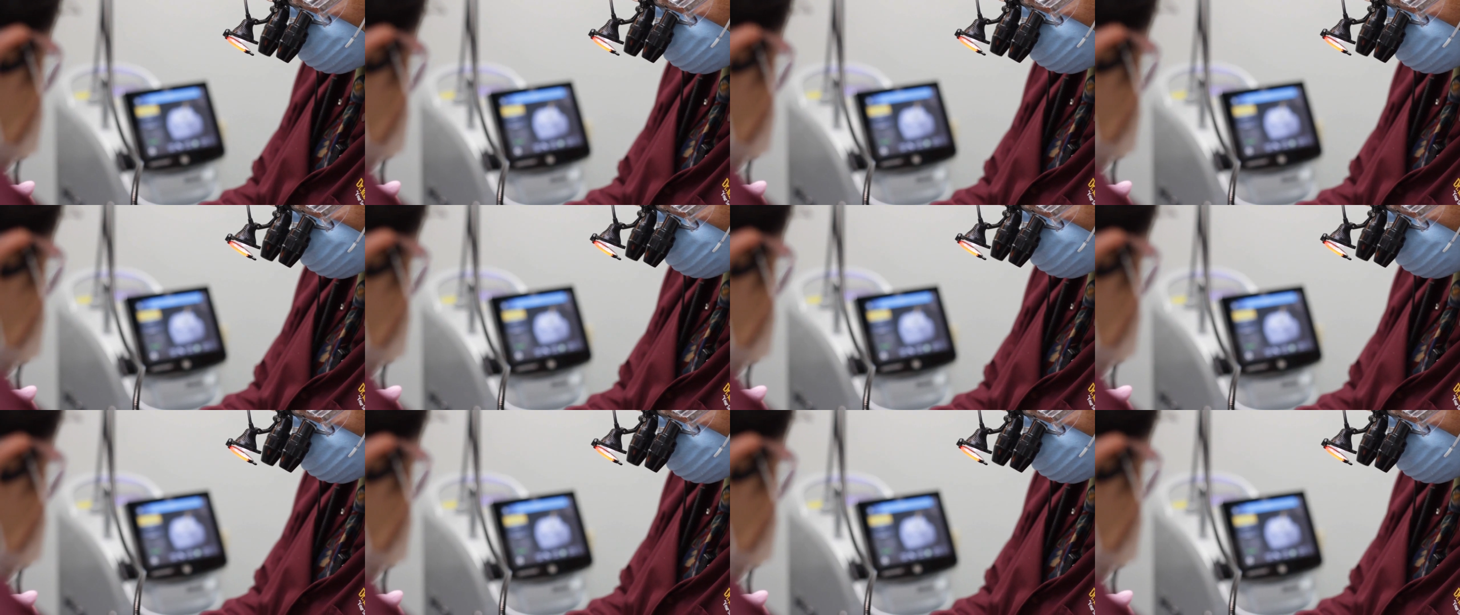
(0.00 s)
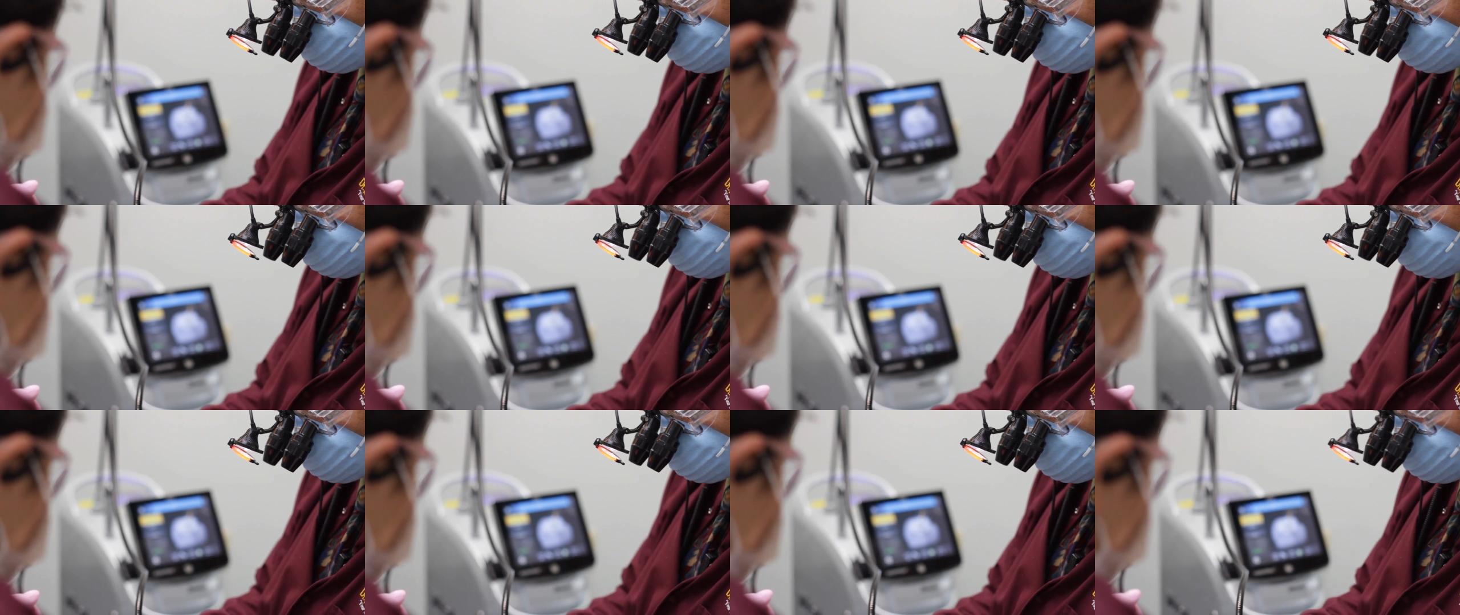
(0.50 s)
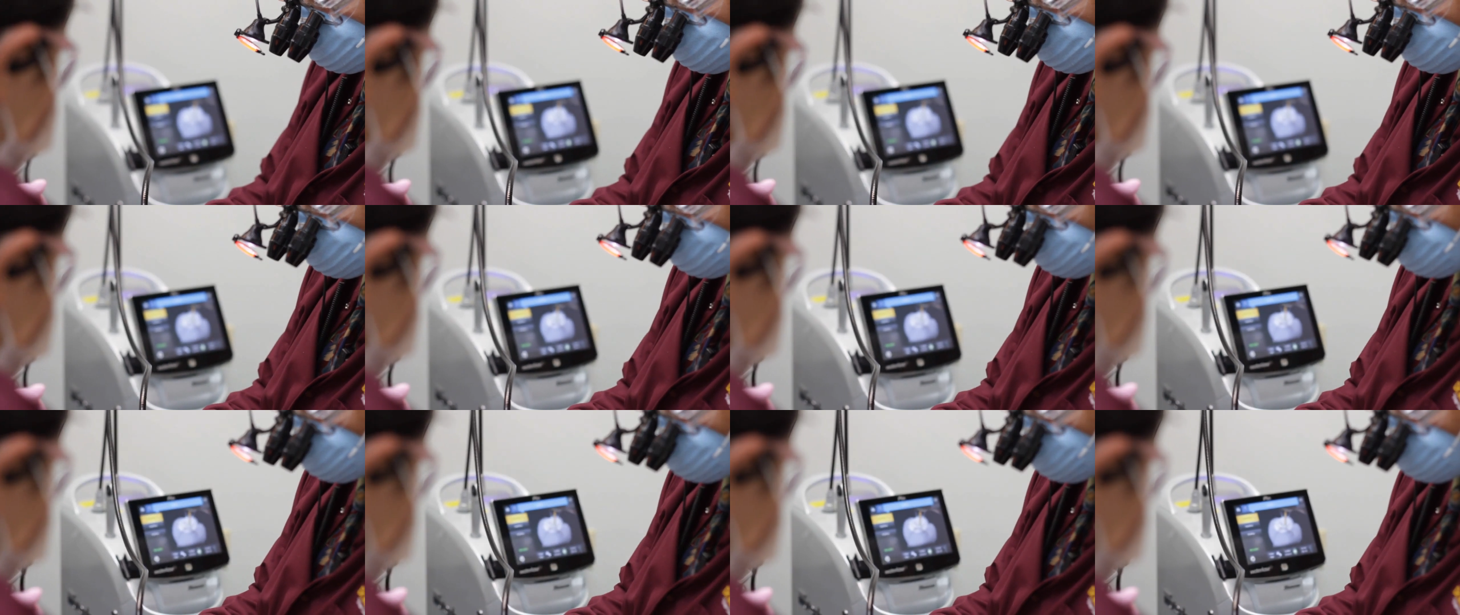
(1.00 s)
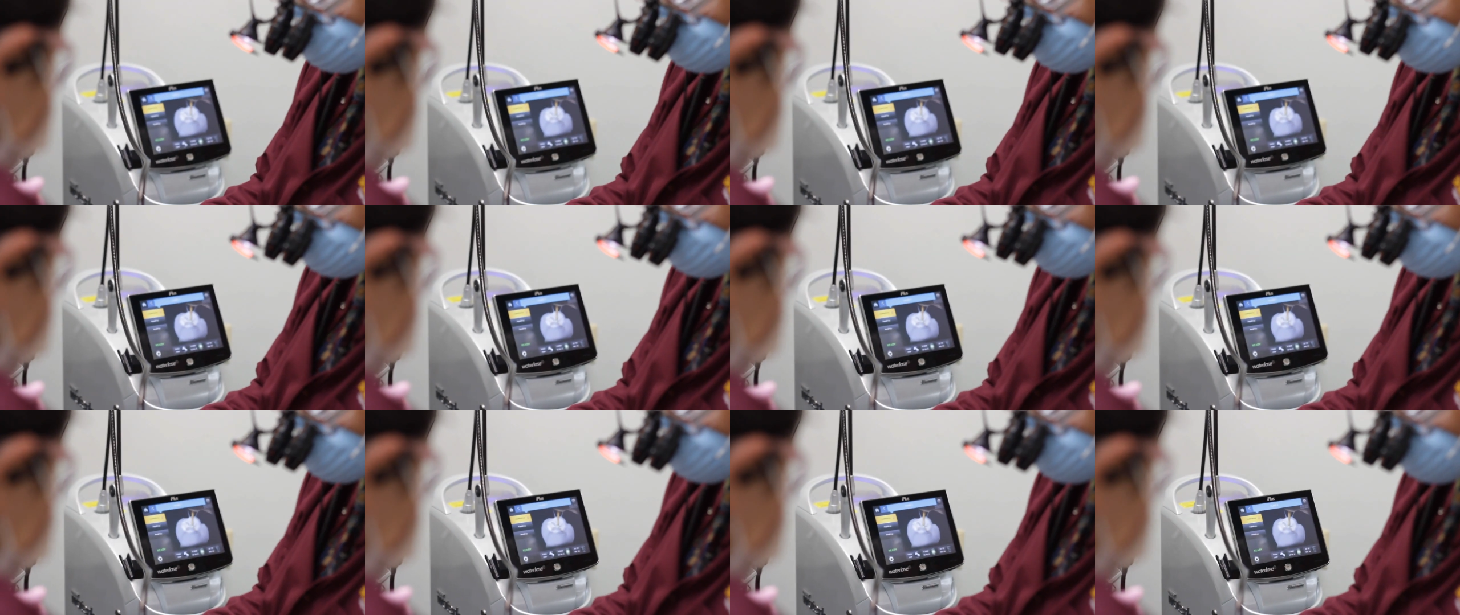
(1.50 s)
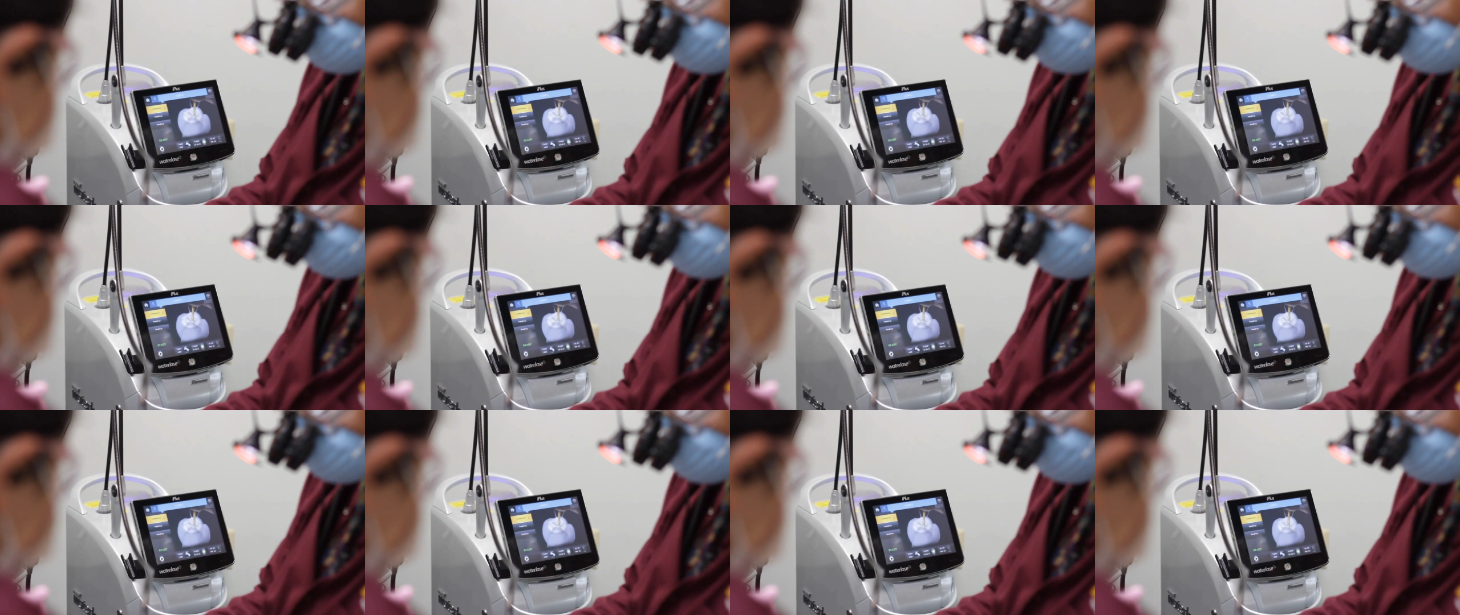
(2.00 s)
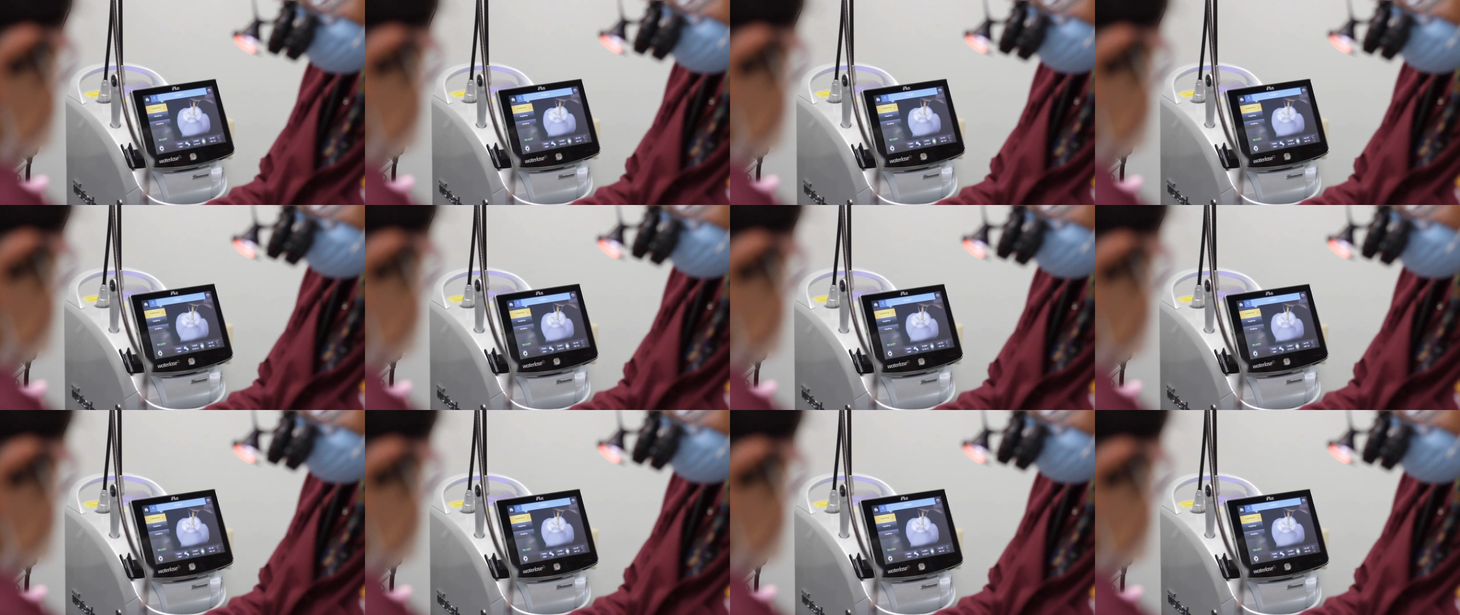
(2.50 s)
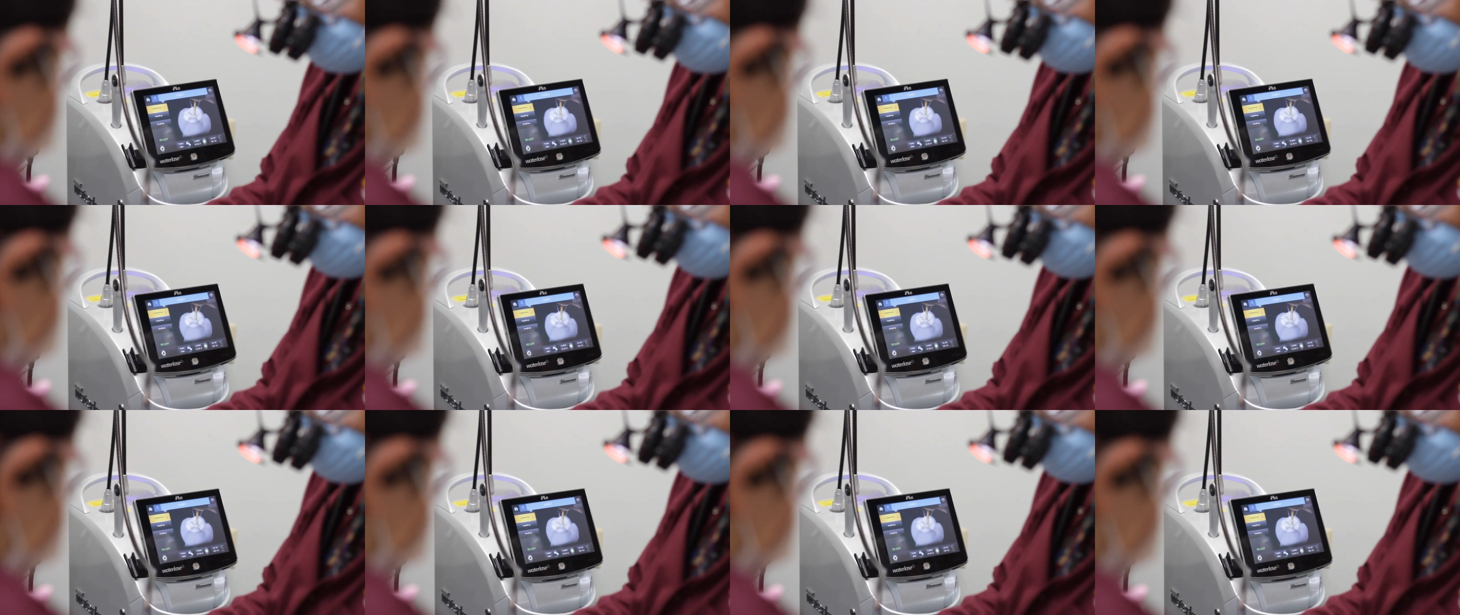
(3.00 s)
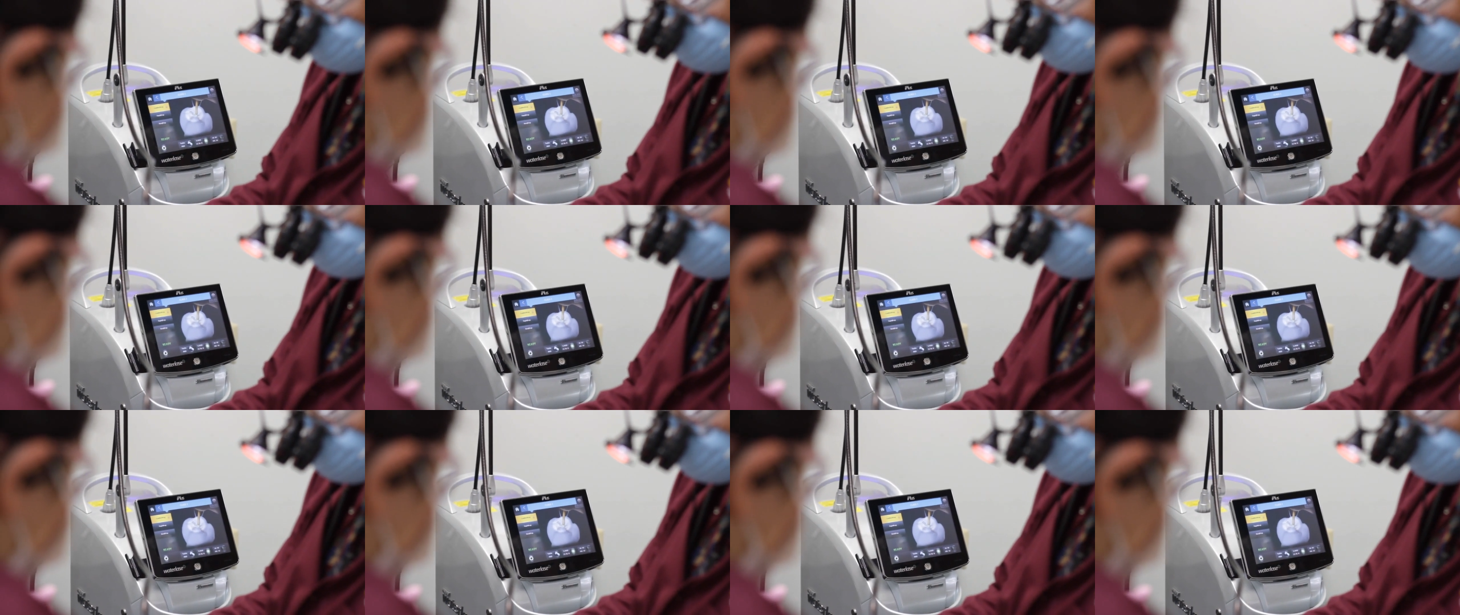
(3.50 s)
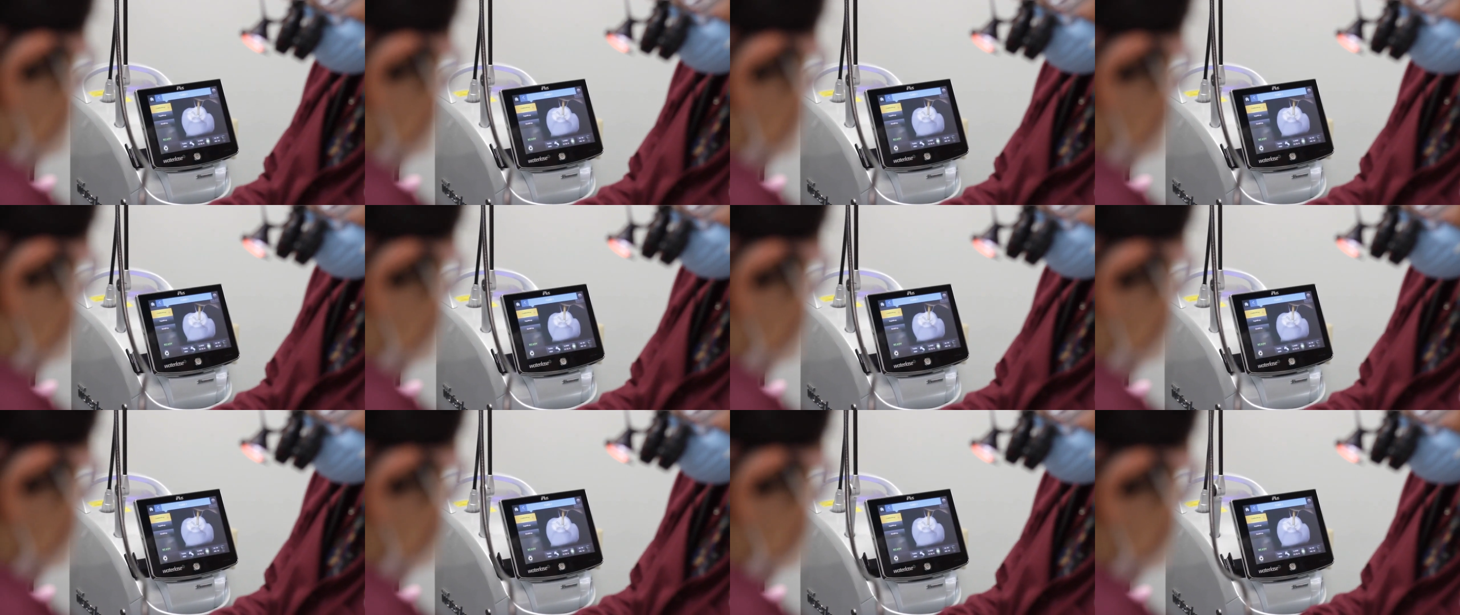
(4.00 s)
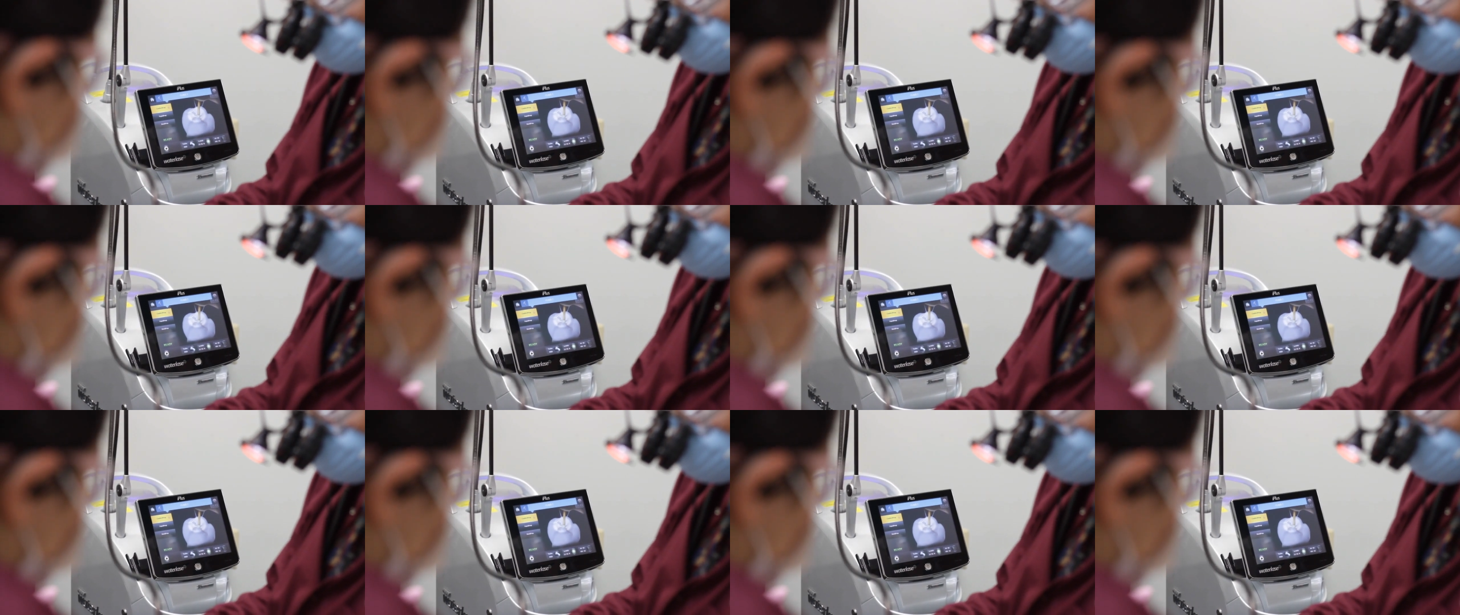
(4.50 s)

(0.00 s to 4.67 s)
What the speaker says: (no speaker visible)